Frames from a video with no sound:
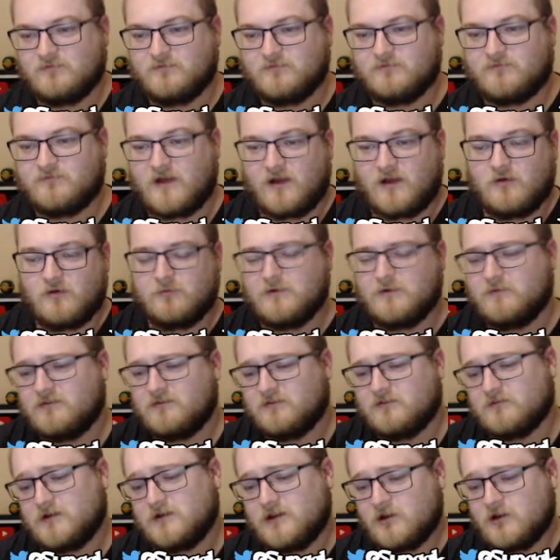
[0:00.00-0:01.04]
Vileplume is a
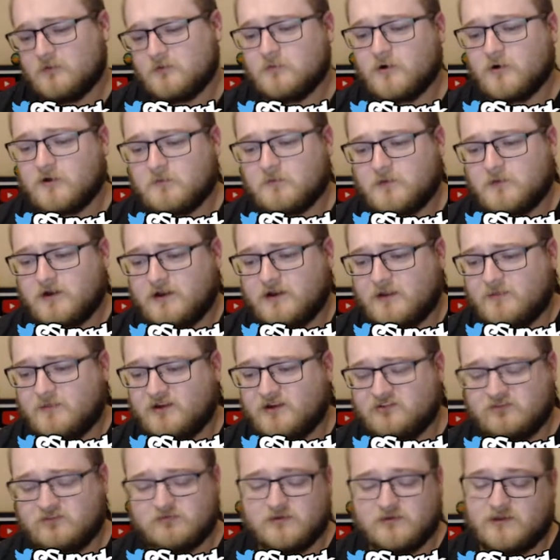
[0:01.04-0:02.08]
really good Pokemon. I'm
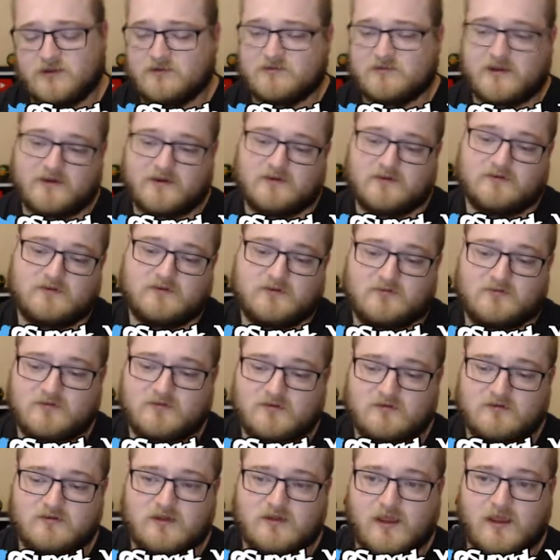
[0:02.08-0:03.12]
actually really excited to use
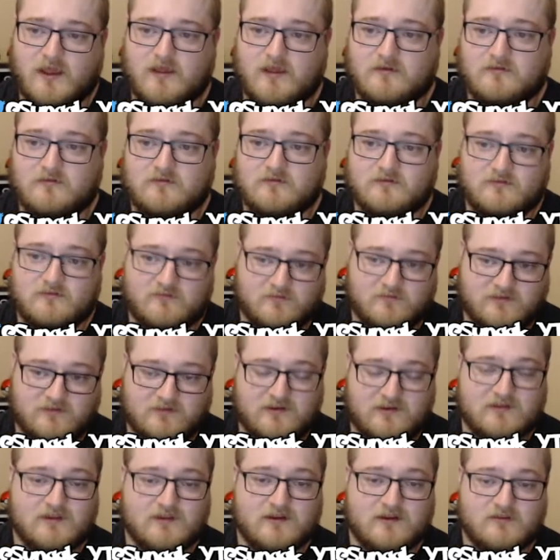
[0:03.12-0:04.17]
it and
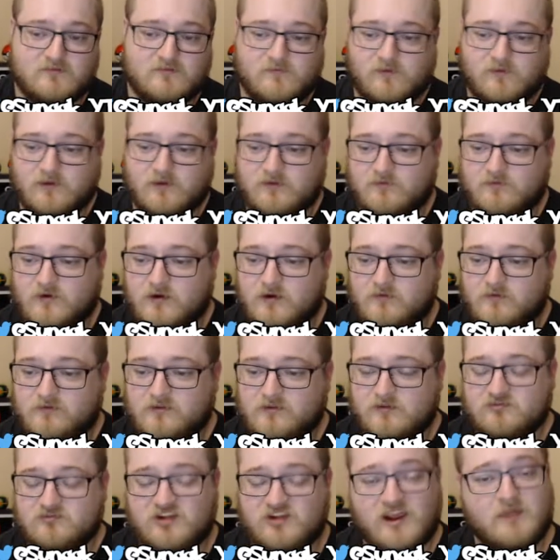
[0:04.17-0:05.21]
see that it's fully evolved.
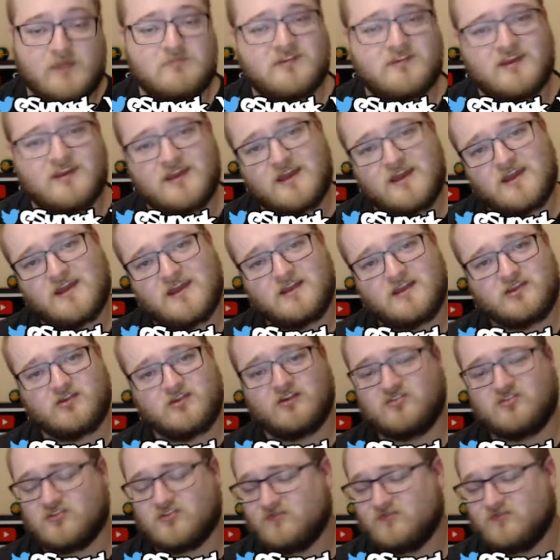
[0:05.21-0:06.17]
So James, you're at your